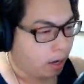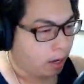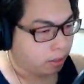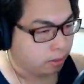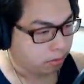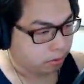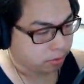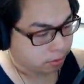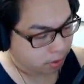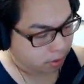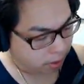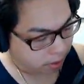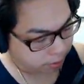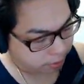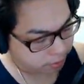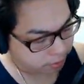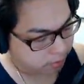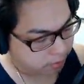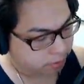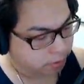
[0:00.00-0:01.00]
little
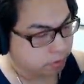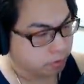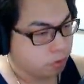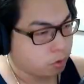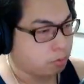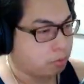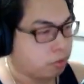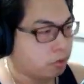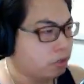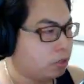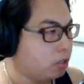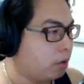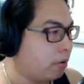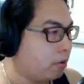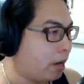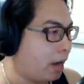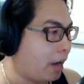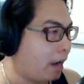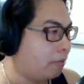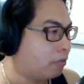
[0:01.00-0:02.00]
tonics and consumables. You don't
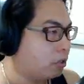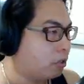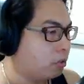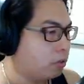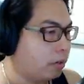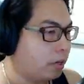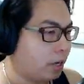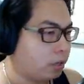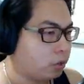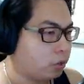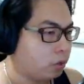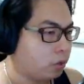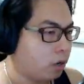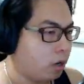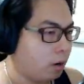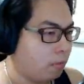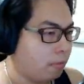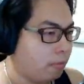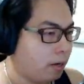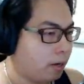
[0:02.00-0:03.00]
have to in actual
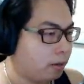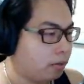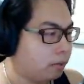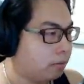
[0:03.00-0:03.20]
combat.